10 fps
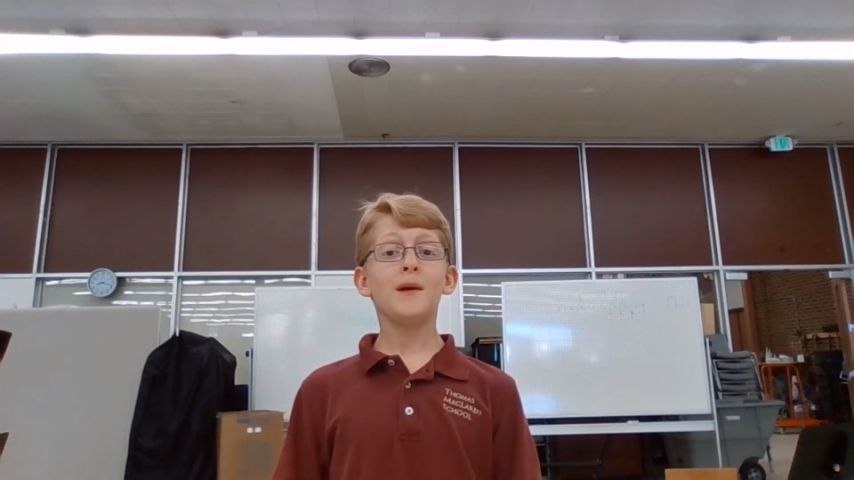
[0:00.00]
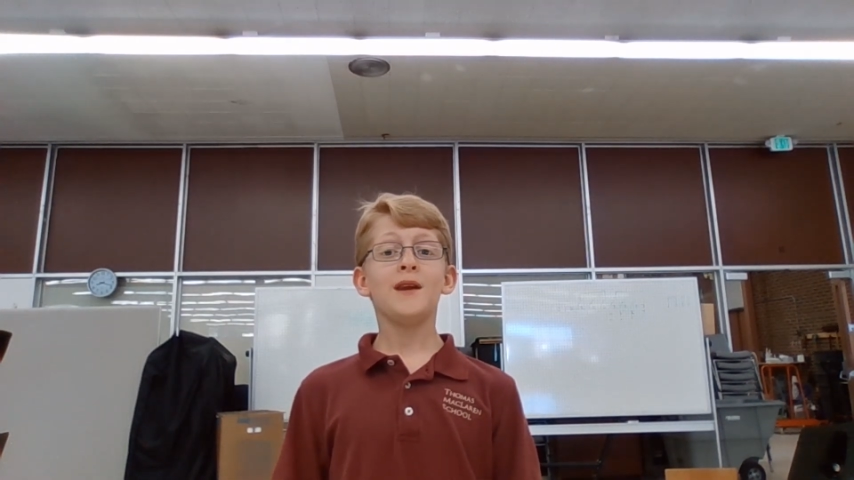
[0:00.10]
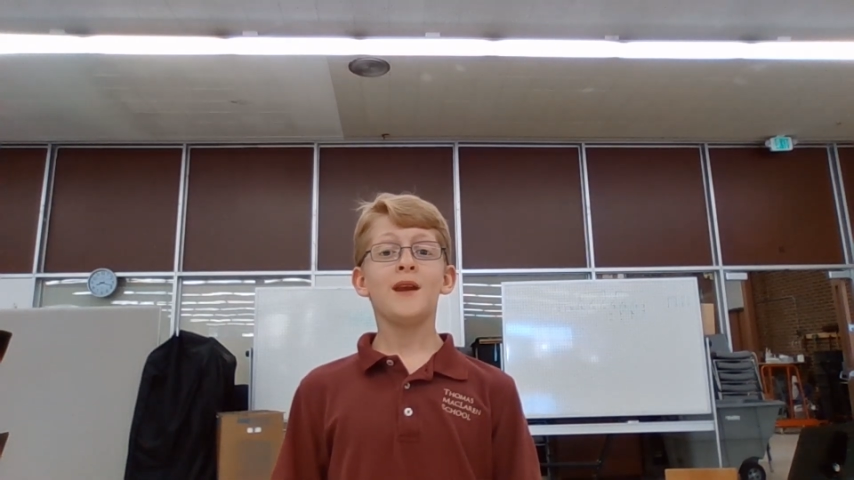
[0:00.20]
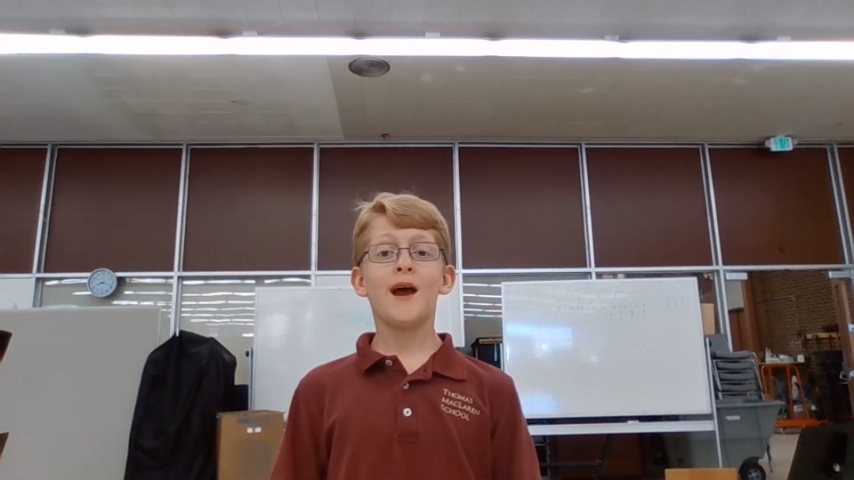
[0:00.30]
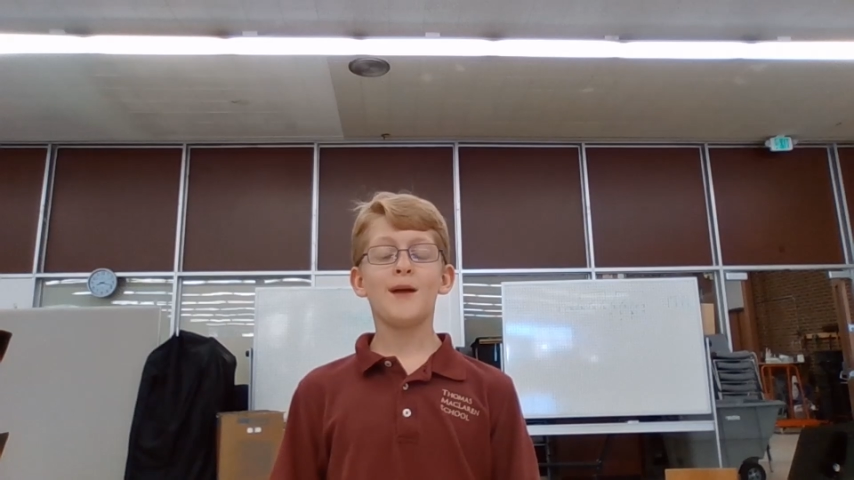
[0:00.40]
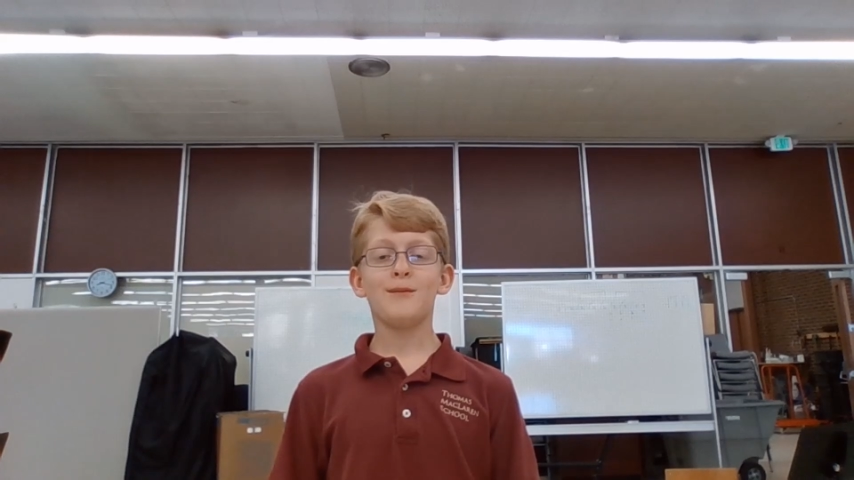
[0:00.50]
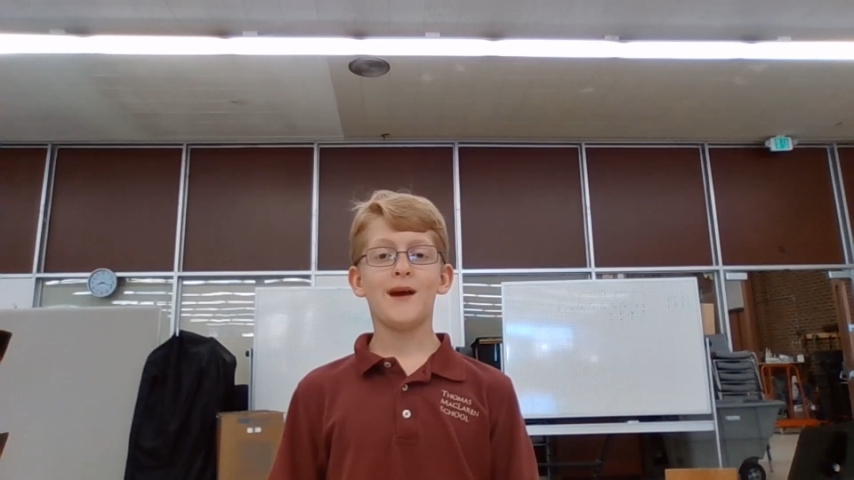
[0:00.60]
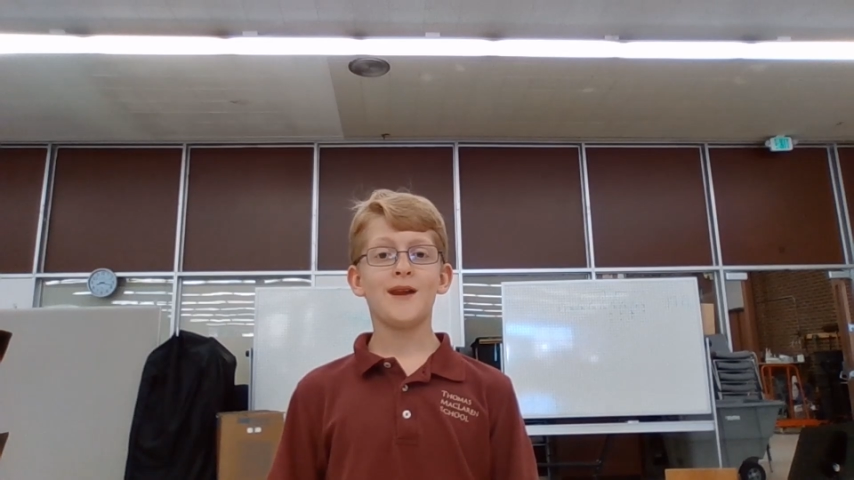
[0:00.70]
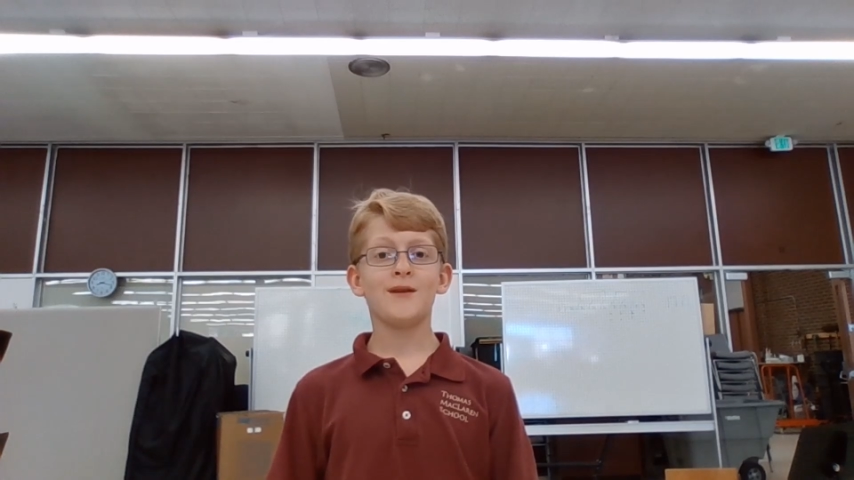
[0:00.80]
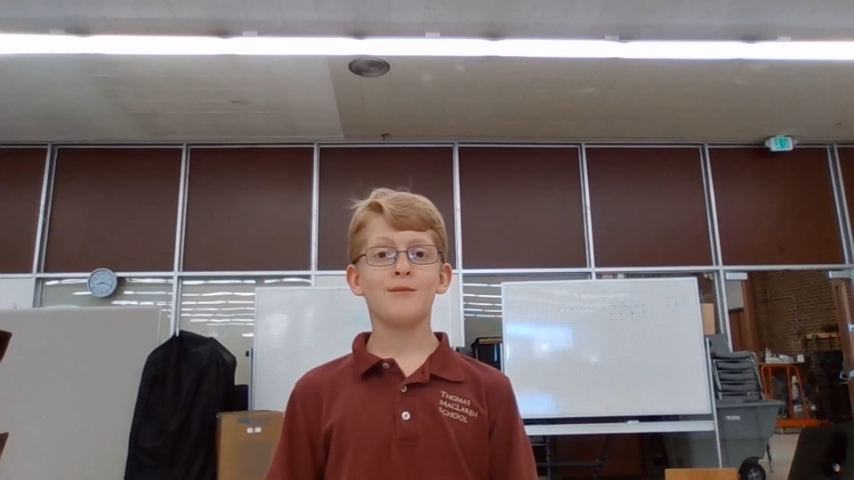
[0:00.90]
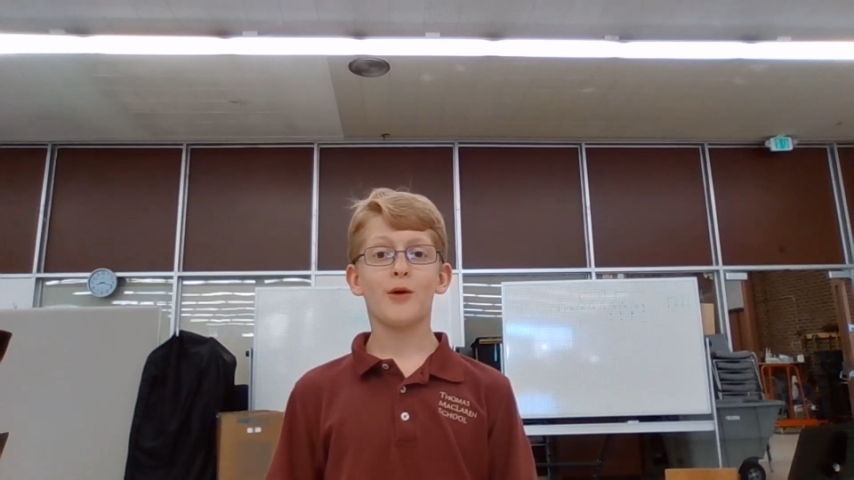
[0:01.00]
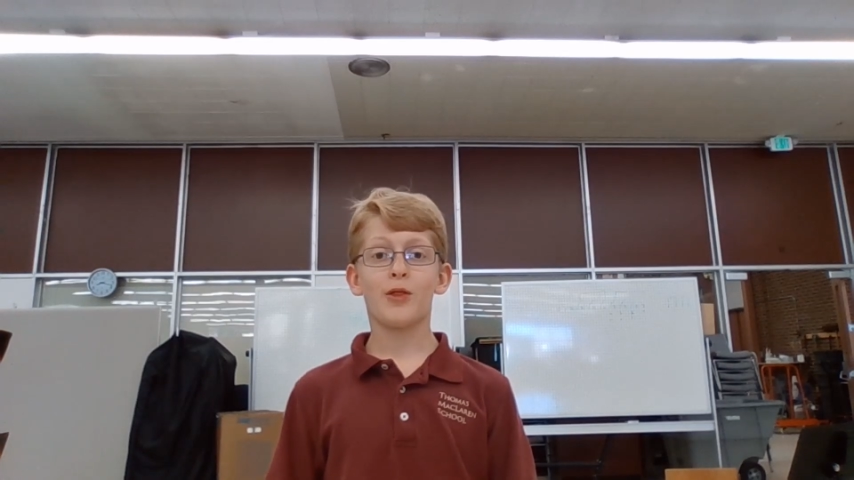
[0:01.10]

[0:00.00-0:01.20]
Women and men,